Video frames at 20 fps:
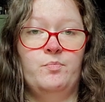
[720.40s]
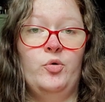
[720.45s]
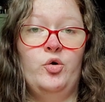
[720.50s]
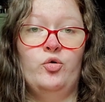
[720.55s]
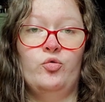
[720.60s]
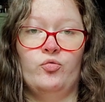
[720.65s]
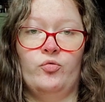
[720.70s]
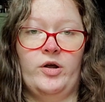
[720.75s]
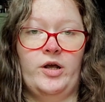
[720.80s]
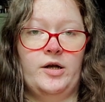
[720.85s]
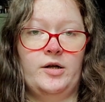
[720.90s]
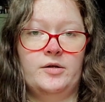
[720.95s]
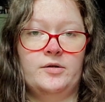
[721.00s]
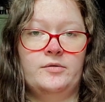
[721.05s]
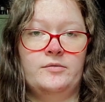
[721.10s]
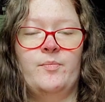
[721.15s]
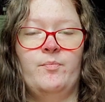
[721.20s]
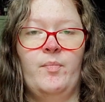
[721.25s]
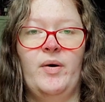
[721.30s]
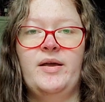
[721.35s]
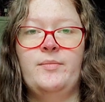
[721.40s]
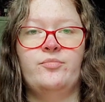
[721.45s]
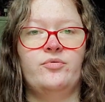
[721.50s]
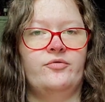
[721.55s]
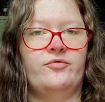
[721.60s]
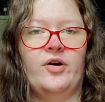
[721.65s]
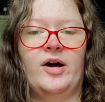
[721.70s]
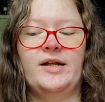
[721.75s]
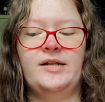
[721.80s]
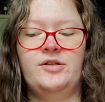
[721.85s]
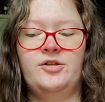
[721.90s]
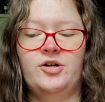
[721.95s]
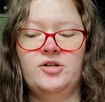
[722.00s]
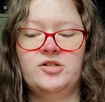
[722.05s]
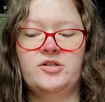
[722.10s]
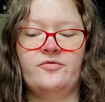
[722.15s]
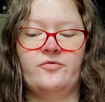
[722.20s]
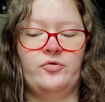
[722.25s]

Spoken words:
Mu ring. It might provide dust